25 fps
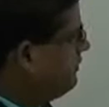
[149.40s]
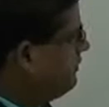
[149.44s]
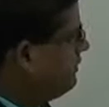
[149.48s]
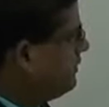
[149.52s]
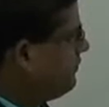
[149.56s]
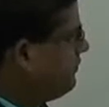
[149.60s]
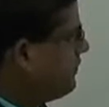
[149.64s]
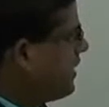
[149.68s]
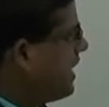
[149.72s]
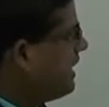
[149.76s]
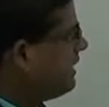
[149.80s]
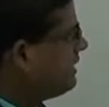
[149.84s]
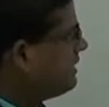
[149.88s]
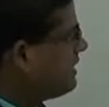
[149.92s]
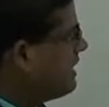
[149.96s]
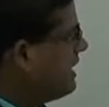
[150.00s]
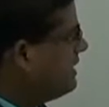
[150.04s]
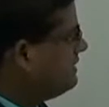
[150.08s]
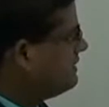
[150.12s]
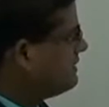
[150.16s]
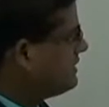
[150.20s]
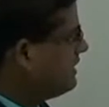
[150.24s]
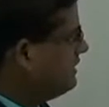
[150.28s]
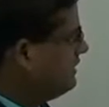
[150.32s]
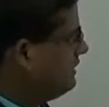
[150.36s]
The fact
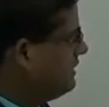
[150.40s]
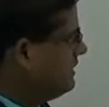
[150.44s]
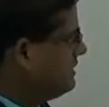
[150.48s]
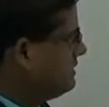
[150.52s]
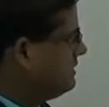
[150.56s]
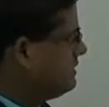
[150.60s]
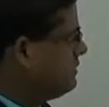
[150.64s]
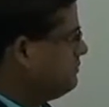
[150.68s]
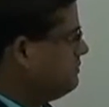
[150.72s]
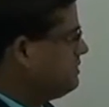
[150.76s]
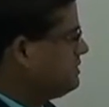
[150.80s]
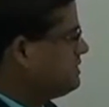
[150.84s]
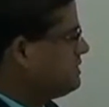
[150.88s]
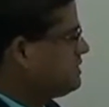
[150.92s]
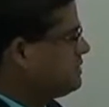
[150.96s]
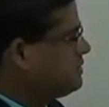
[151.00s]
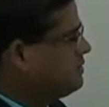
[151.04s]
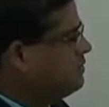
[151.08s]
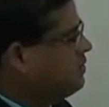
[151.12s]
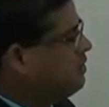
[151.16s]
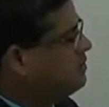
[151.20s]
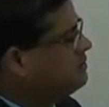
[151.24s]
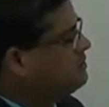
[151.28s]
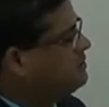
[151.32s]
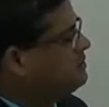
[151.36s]
clients contains the business
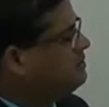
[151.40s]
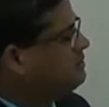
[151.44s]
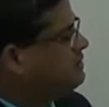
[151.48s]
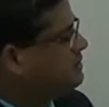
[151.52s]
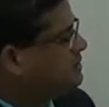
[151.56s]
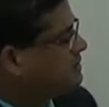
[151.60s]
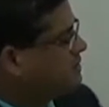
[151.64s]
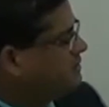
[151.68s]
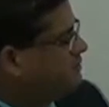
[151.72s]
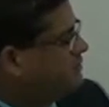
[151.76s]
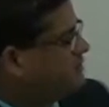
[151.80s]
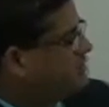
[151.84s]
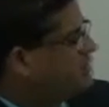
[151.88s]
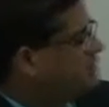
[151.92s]
logic, the server